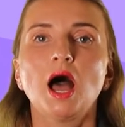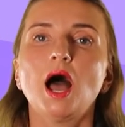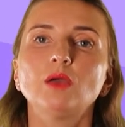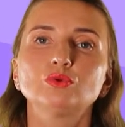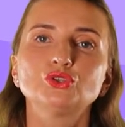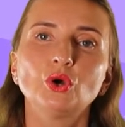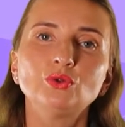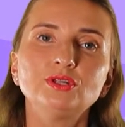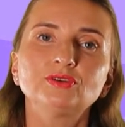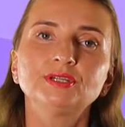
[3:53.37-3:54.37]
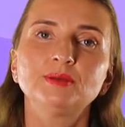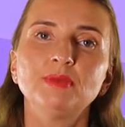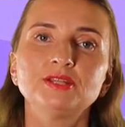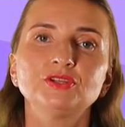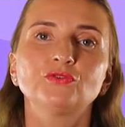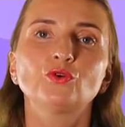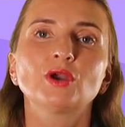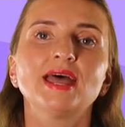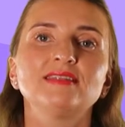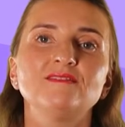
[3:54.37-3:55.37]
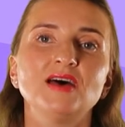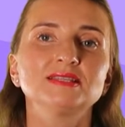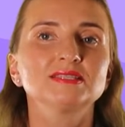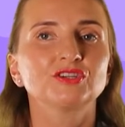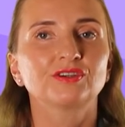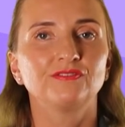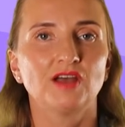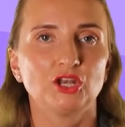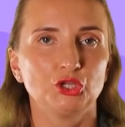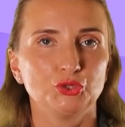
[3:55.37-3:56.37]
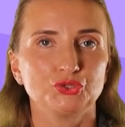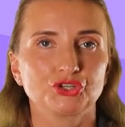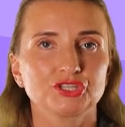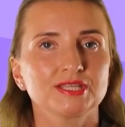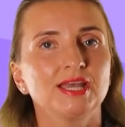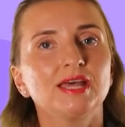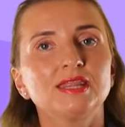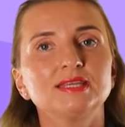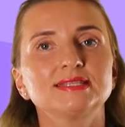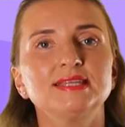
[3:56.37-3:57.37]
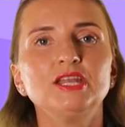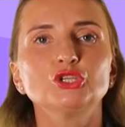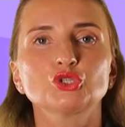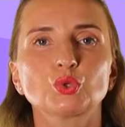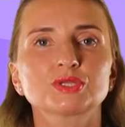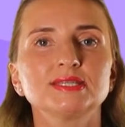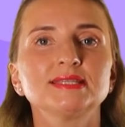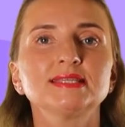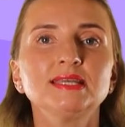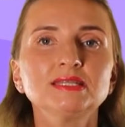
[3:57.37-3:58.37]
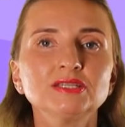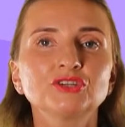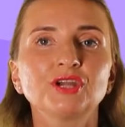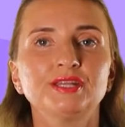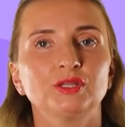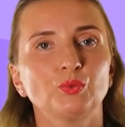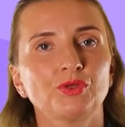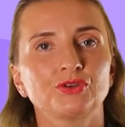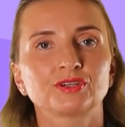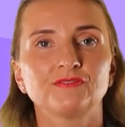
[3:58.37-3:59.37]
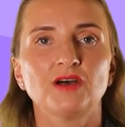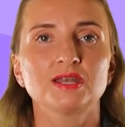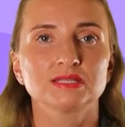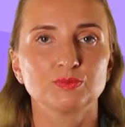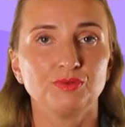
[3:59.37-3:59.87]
I would only recommend it for advanced Grafana users. This data source is integrated with Grafana's